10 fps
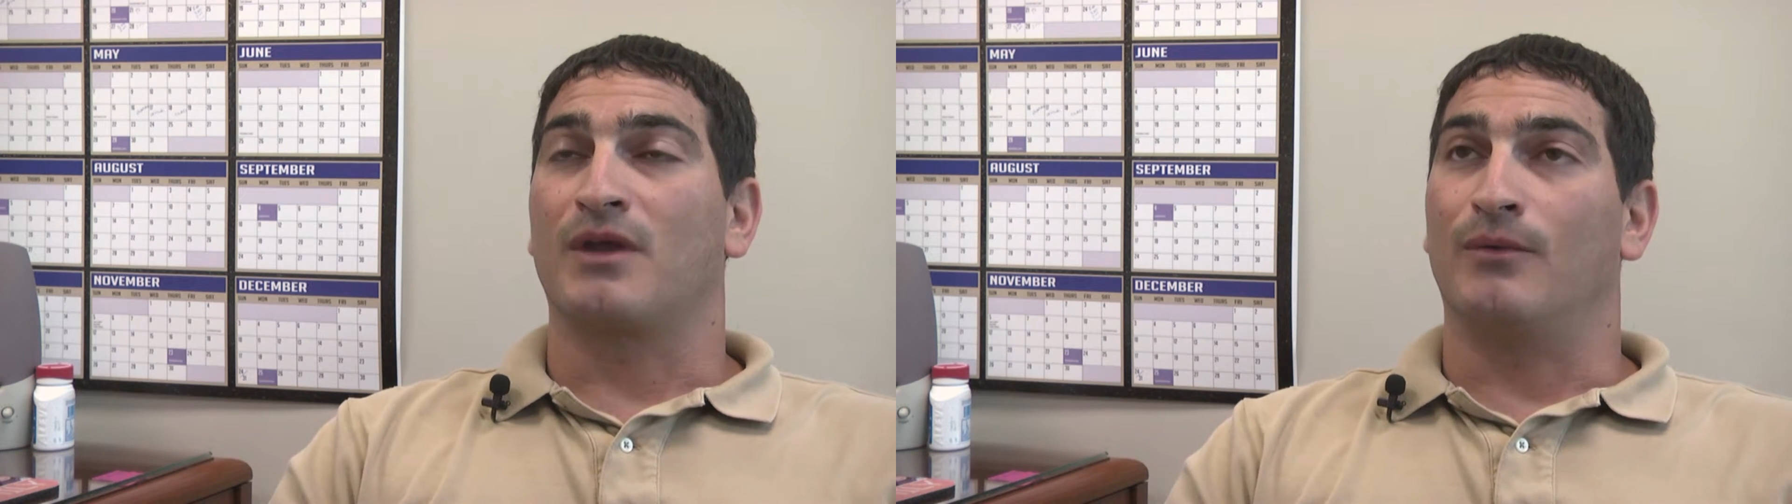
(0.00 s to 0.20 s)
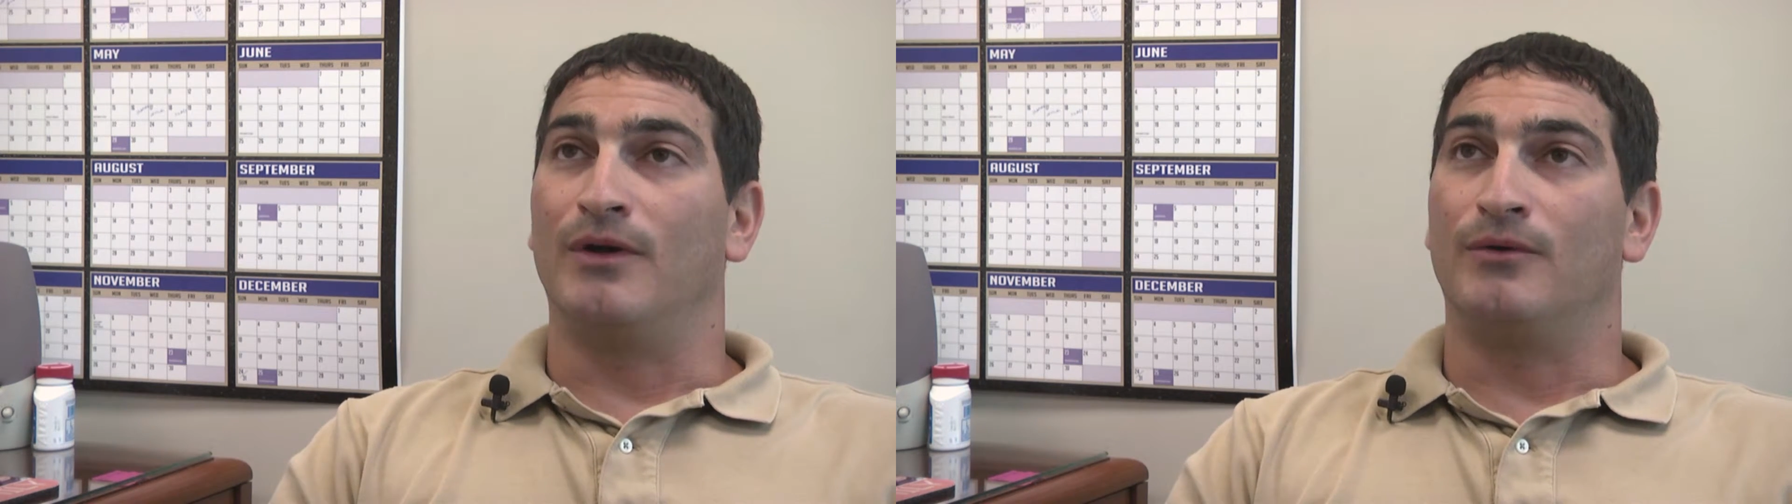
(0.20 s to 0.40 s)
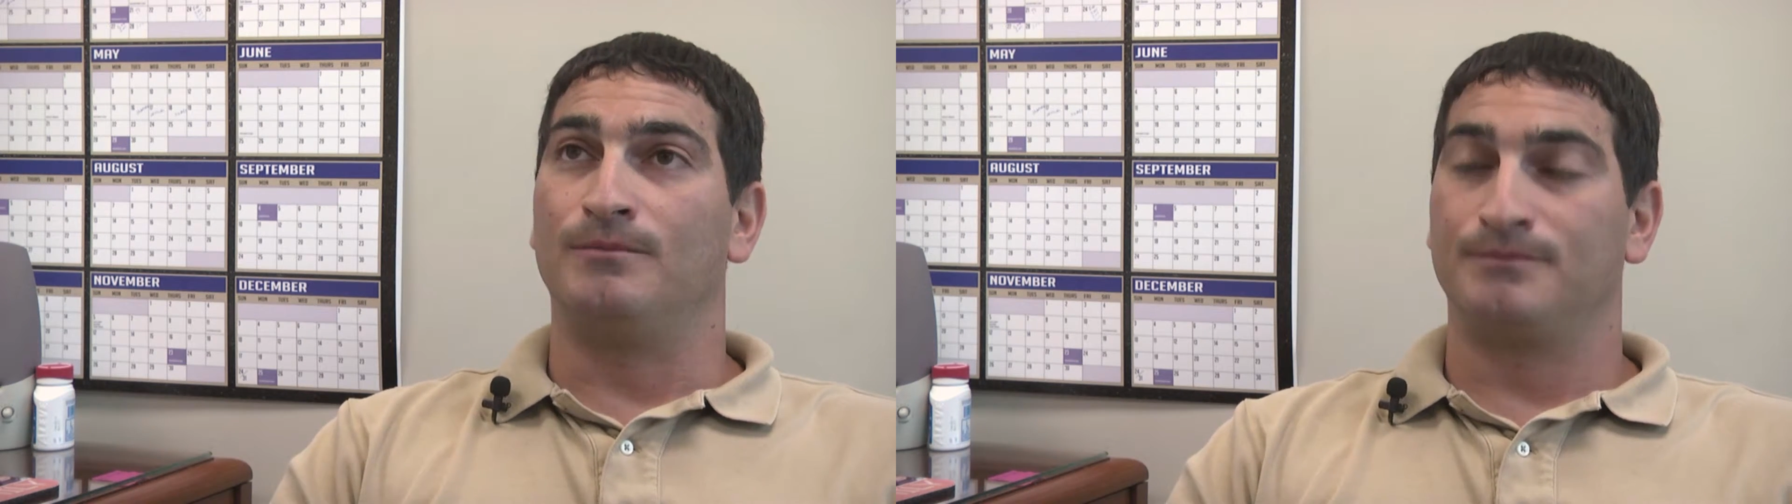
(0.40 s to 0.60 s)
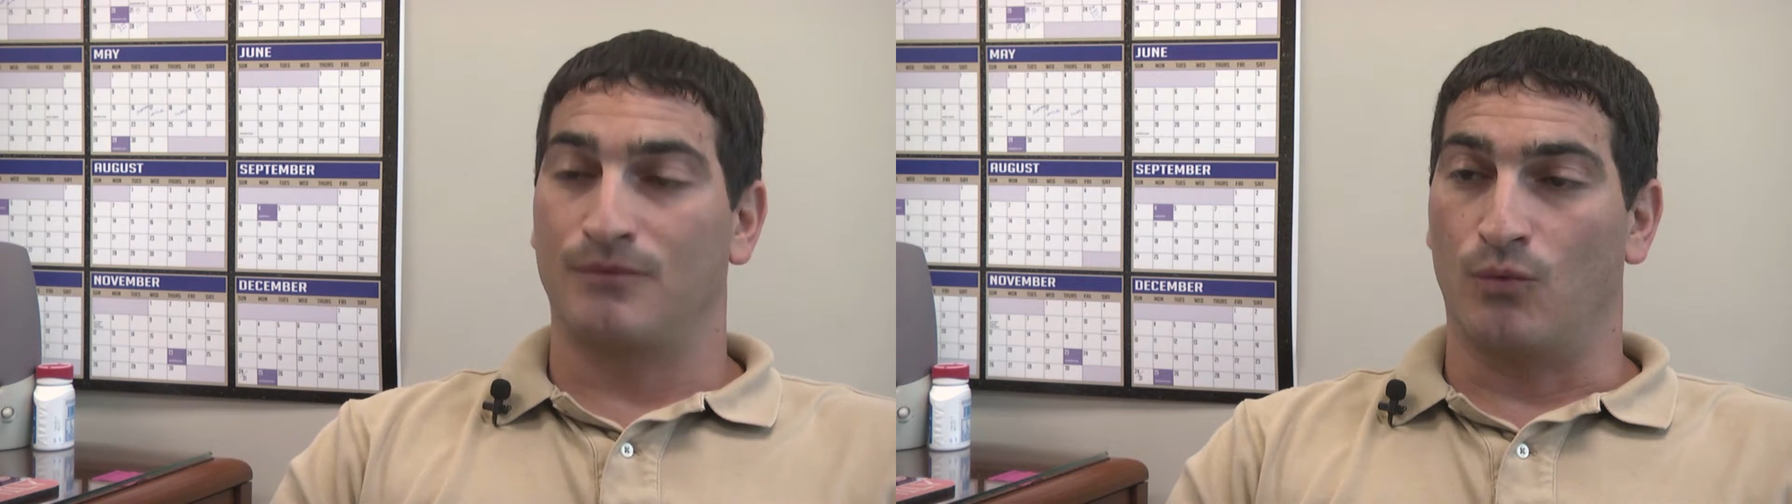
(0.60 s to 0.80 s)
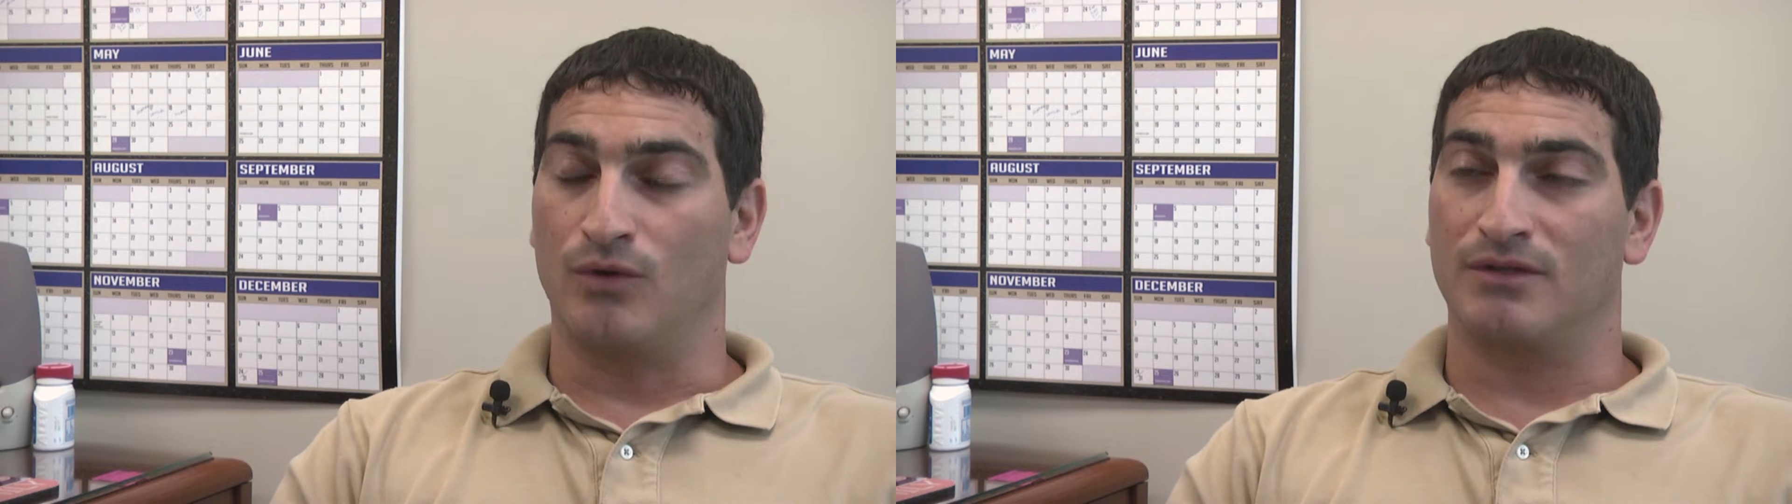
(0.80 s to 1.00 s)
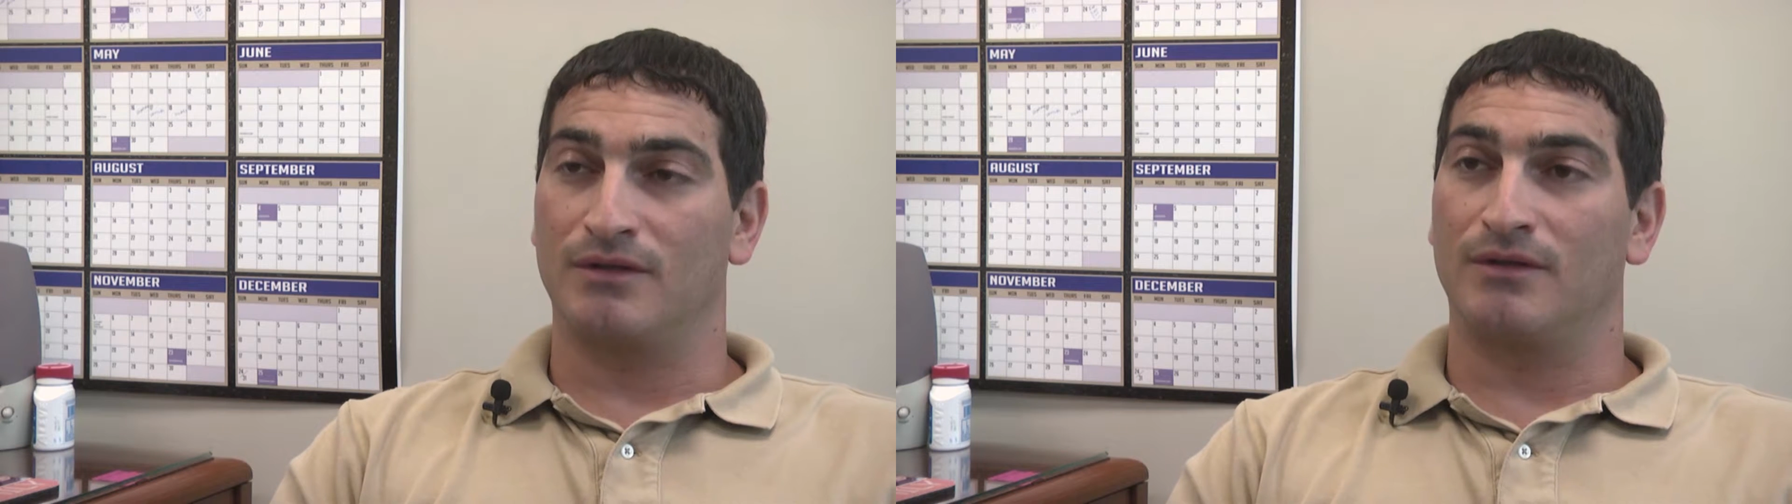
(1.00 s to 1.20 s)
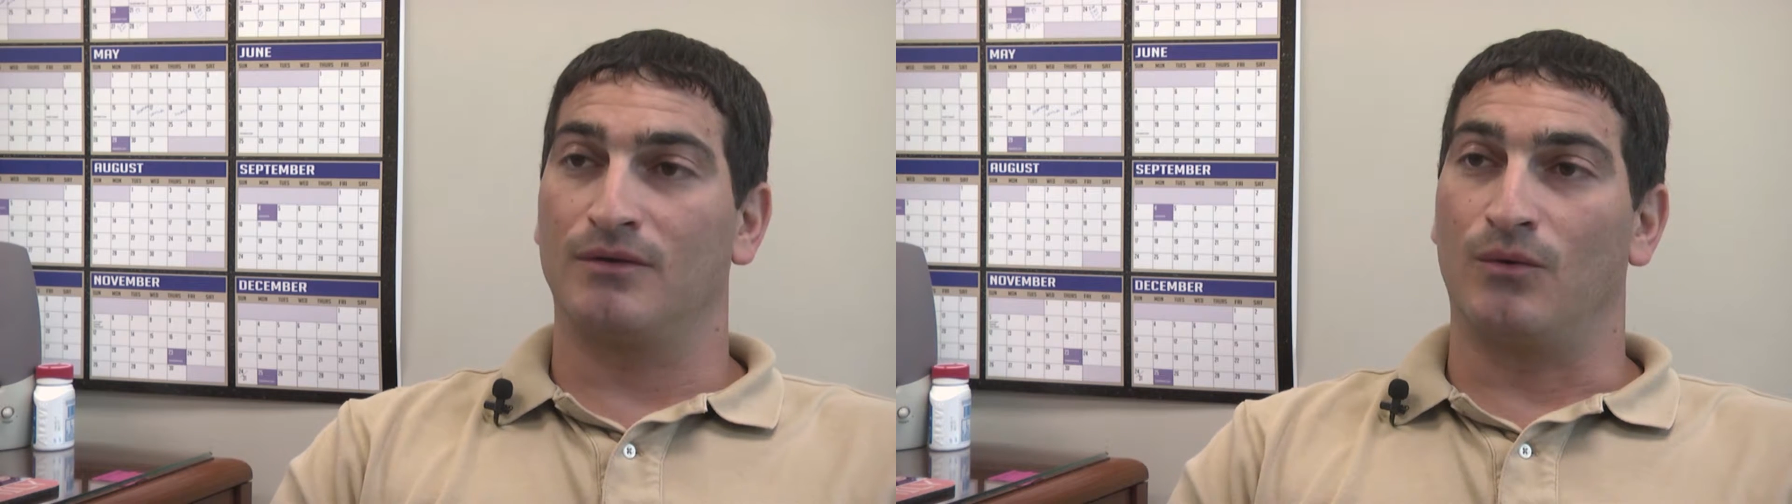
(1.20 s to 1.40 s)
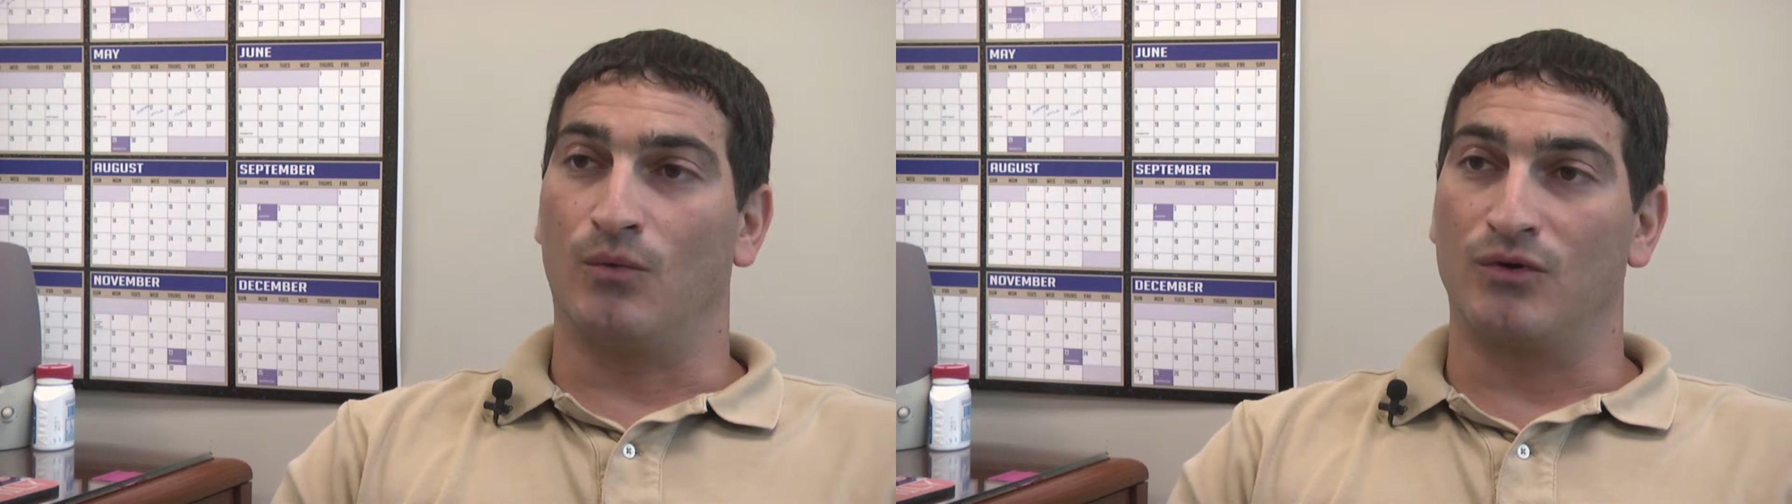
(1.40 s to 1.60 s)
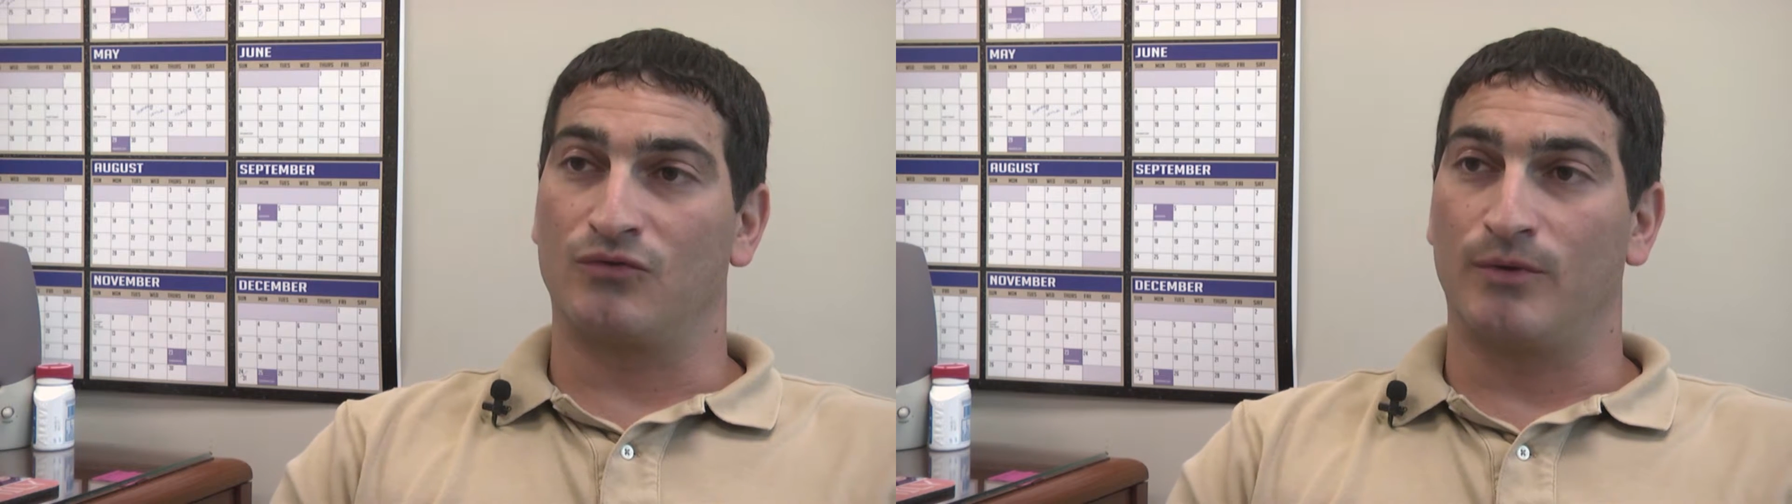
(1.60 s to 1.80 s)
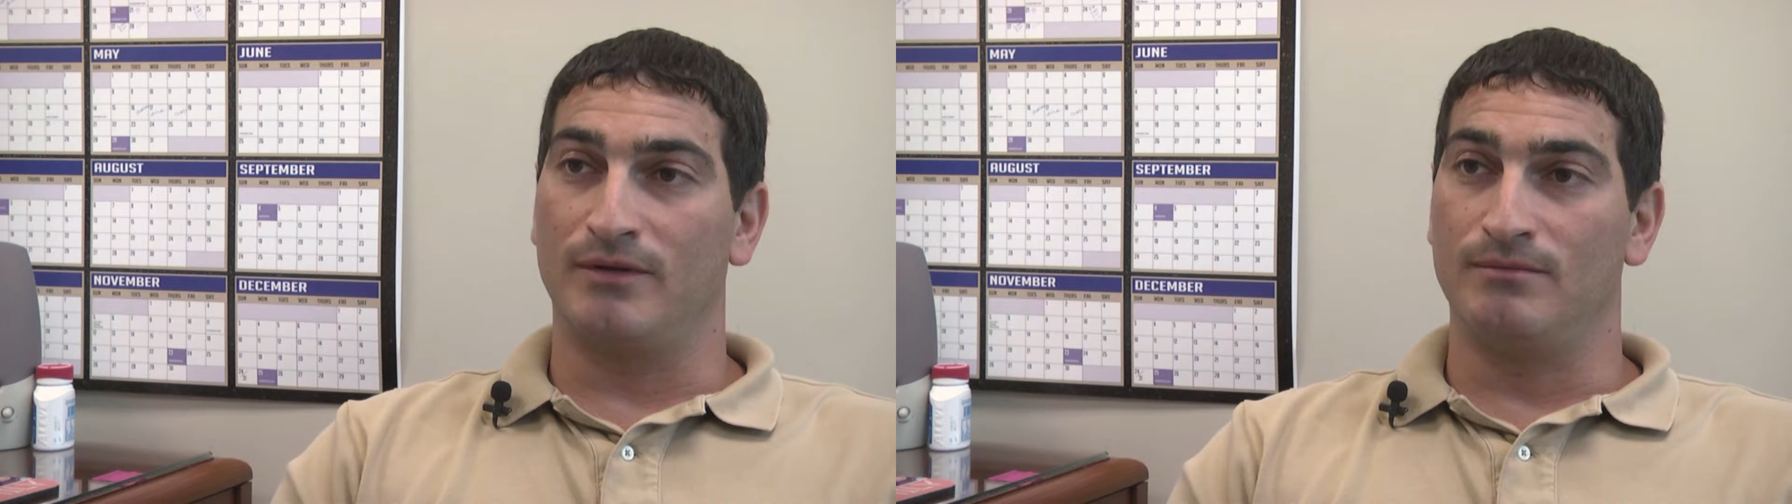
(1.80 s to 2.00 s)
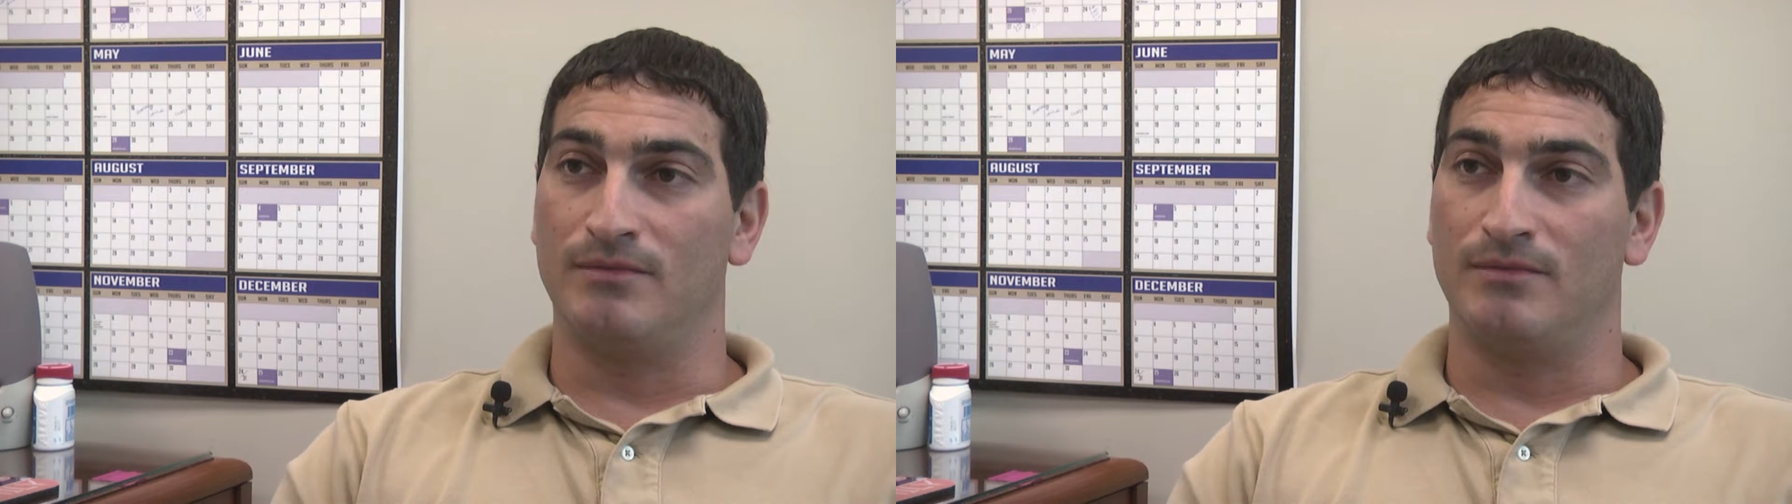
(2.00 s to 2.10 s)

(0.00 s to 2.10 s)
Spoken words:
Well, once we